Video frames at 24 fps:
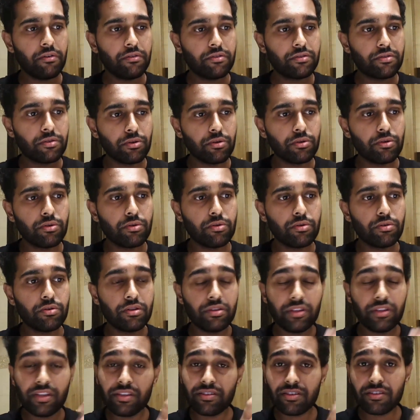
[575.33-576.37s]
So
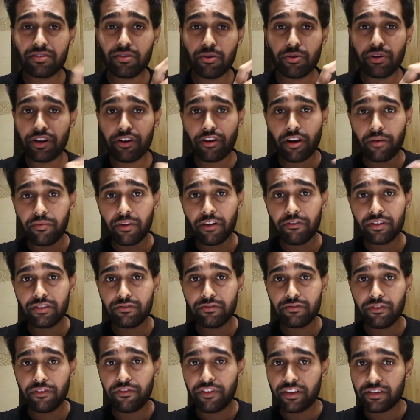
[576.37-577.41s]
this is the only drawback
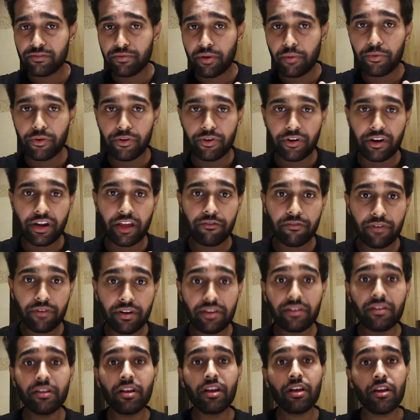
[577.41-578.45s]
which we face from prototype
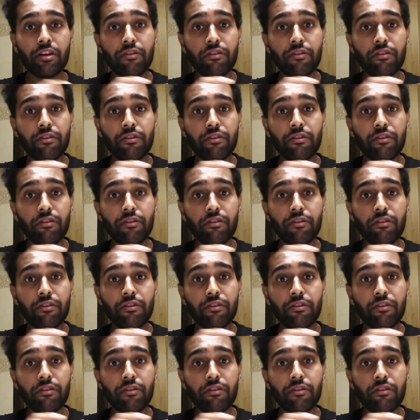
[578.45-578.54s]
1,